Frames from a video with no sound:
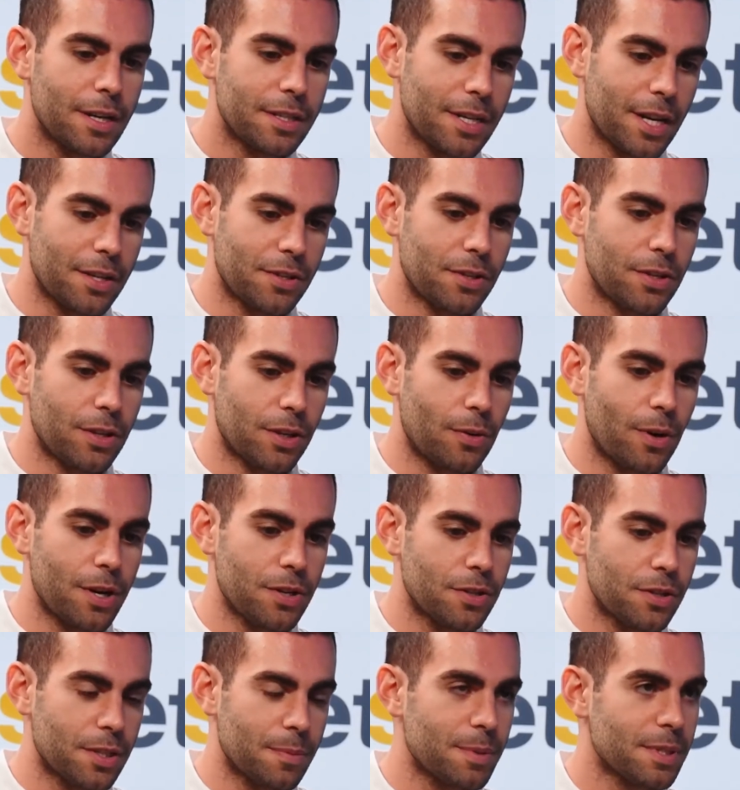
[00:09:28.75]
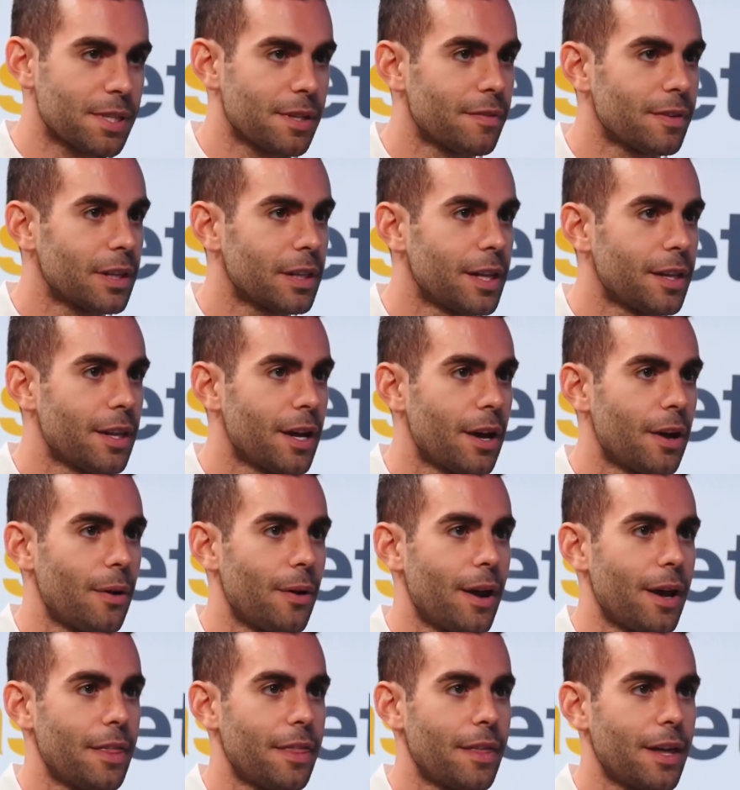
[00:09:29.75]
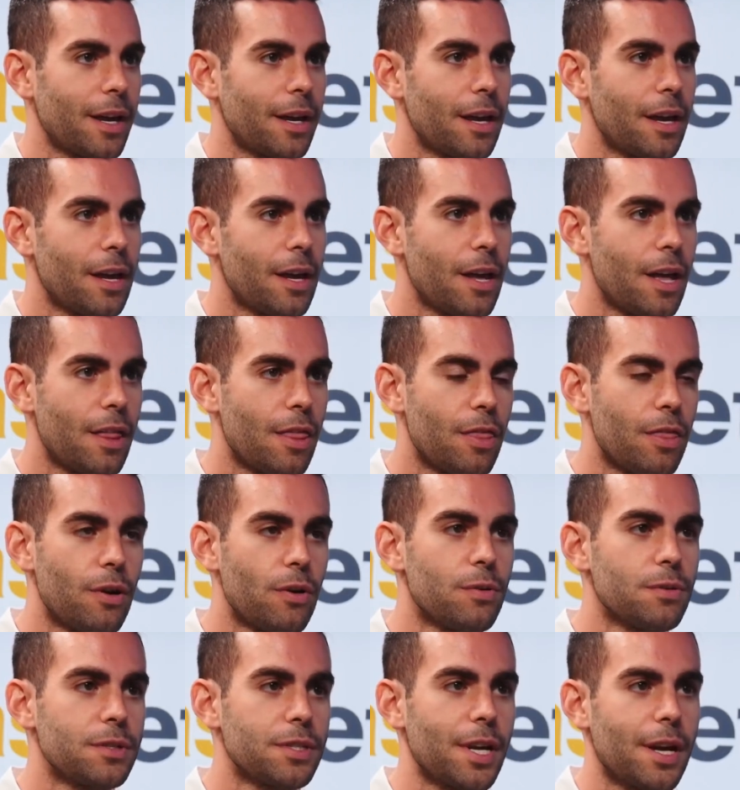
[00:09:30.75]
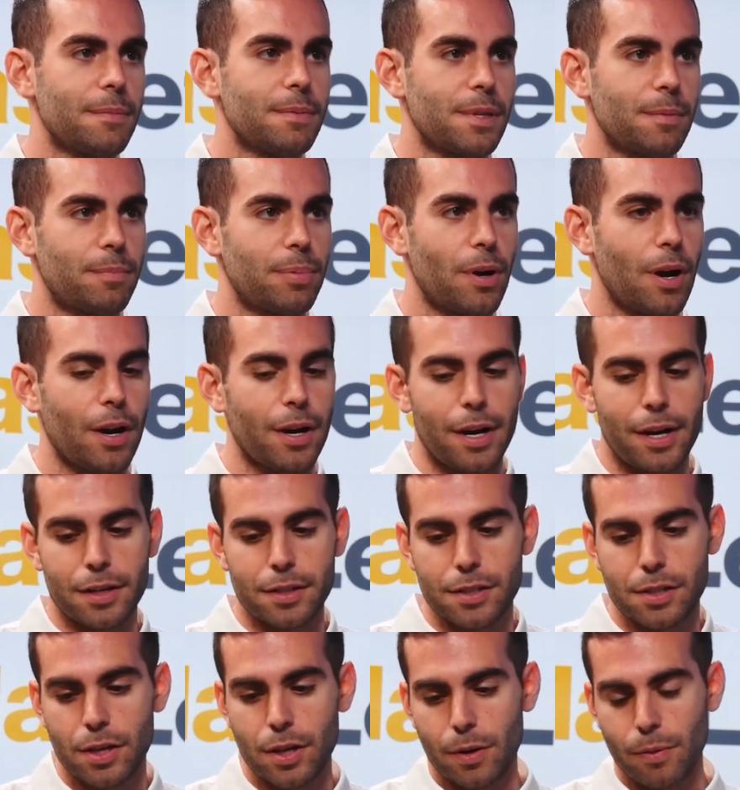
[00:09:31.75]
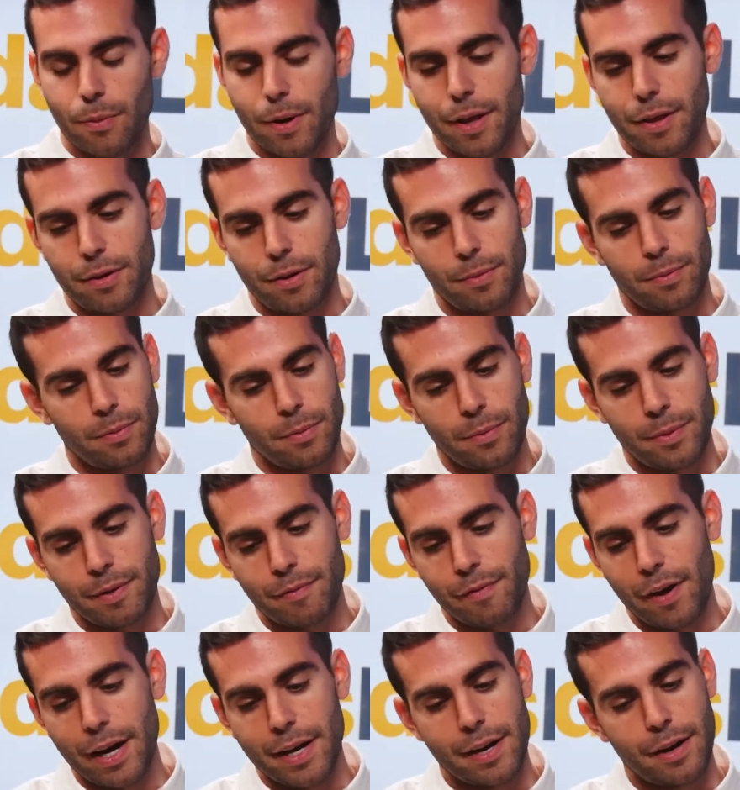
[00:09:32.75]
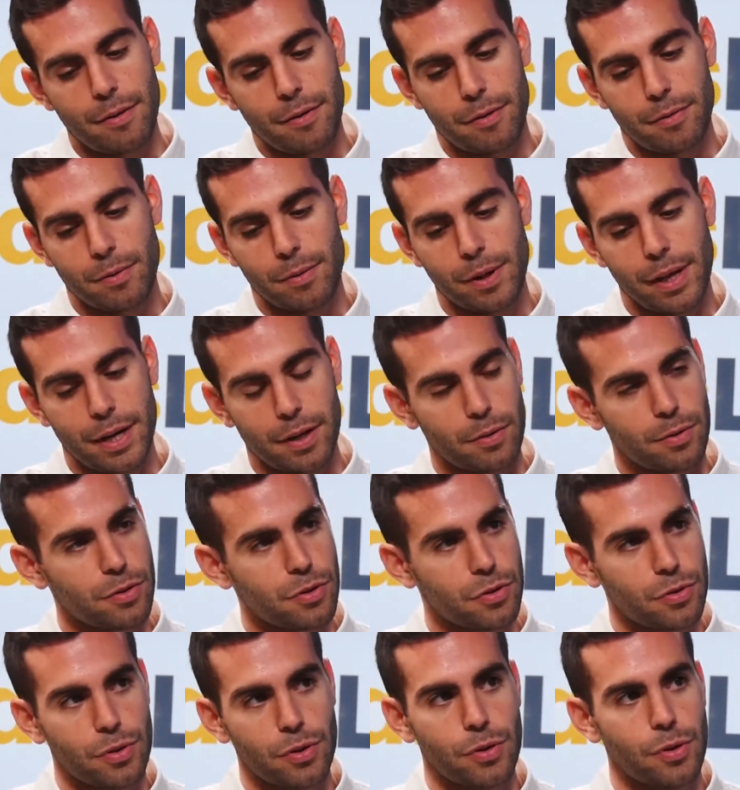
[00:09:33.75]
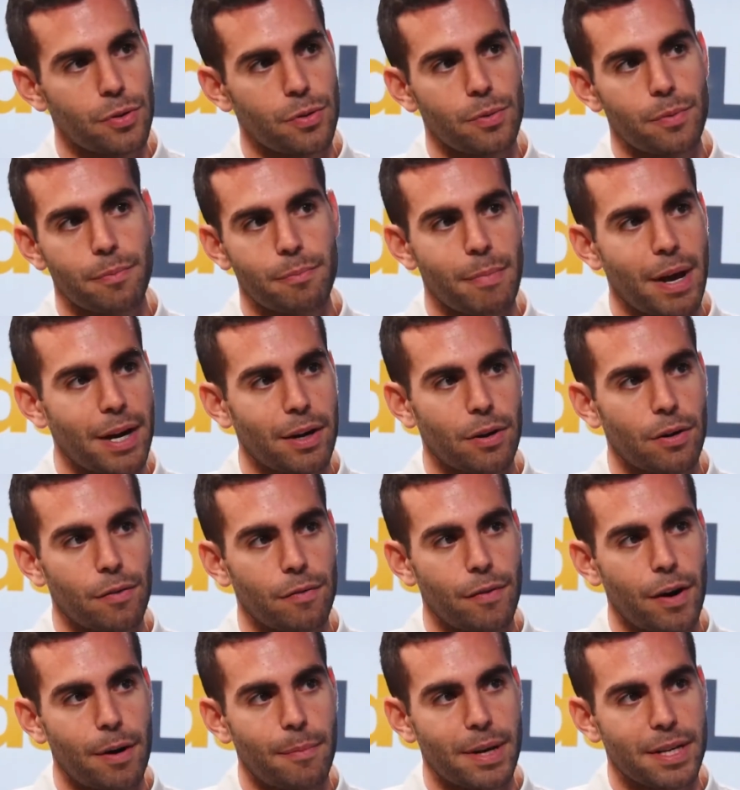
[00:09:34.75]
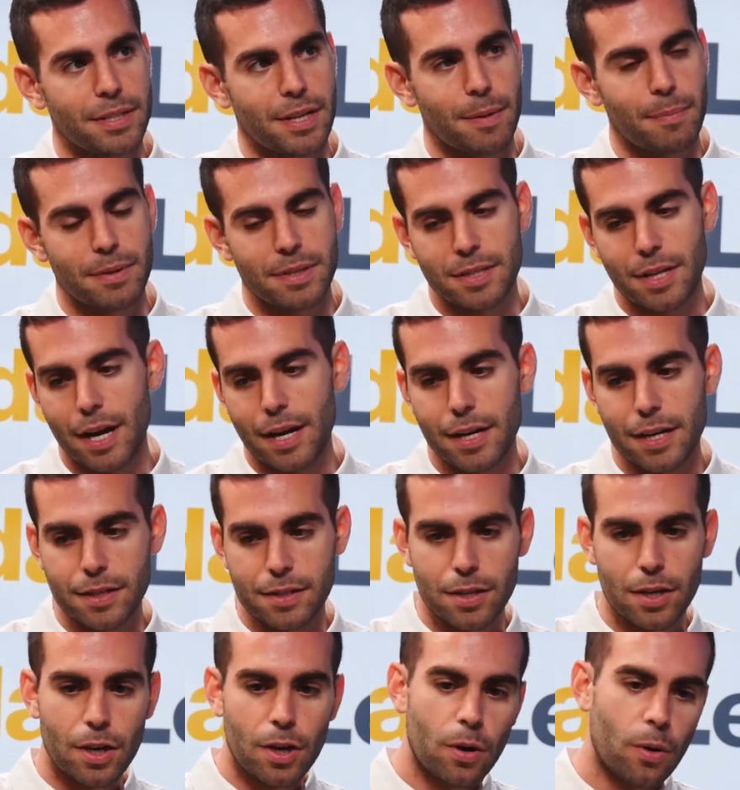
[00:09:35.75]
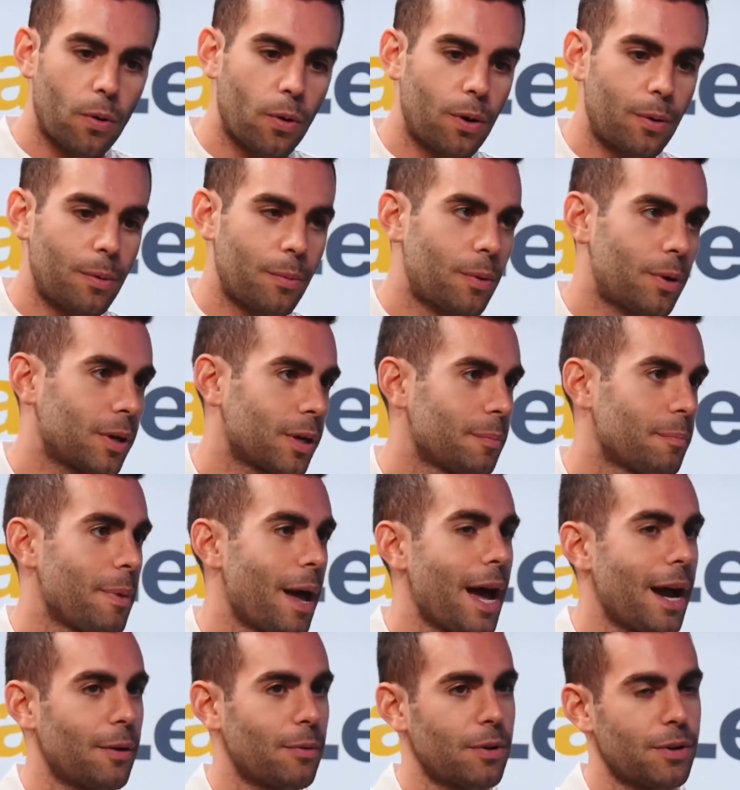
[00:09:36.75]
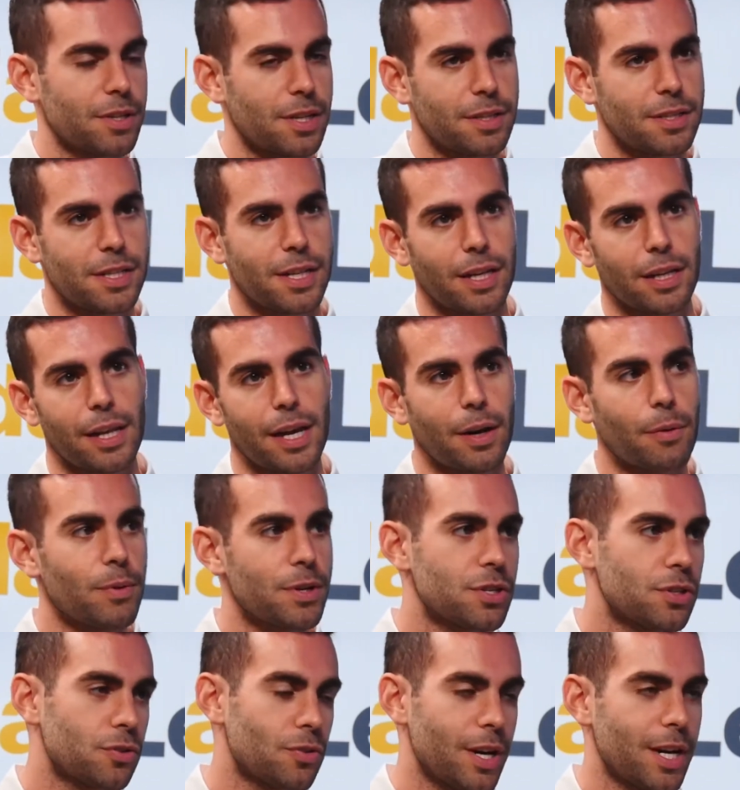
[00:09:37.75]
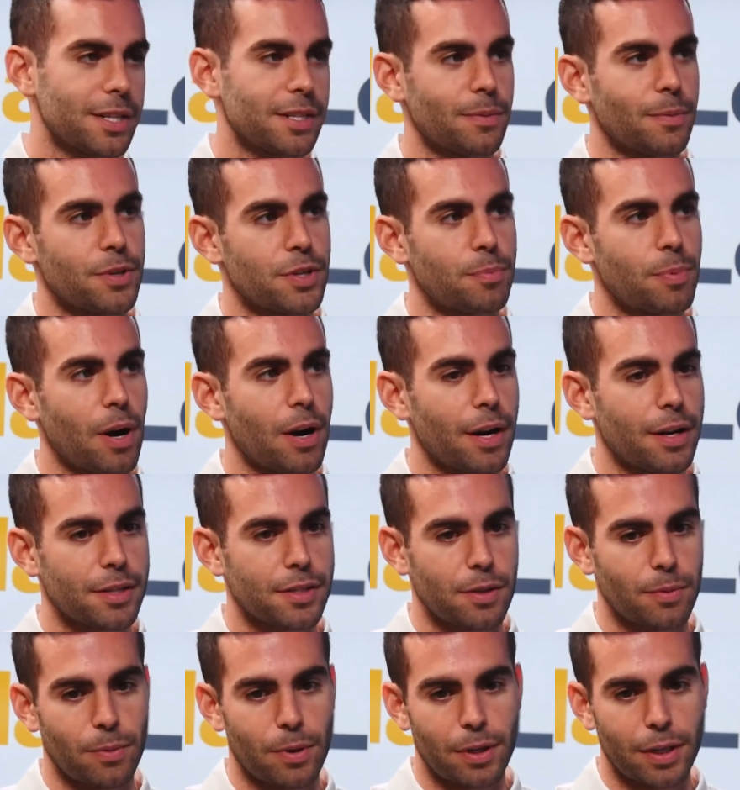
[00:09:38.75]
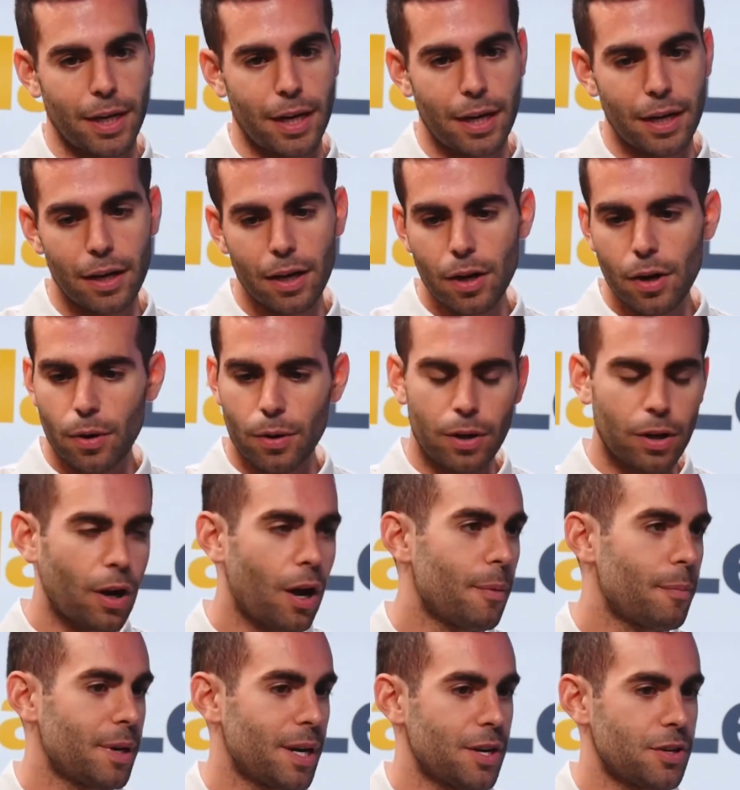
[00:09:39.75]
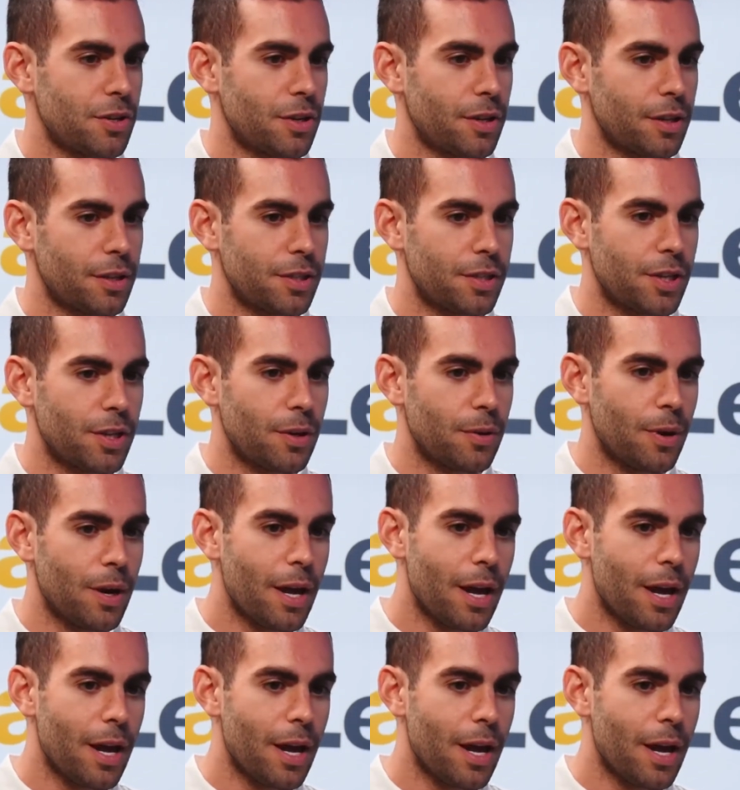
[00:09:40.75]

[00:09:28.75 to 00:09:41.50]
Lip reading: To answer your question specifically though, I think those types of products, whether we find out through like true medical pharma type of studies or we're working backwards and seeing like which strains and which products are working, or a combination of the two,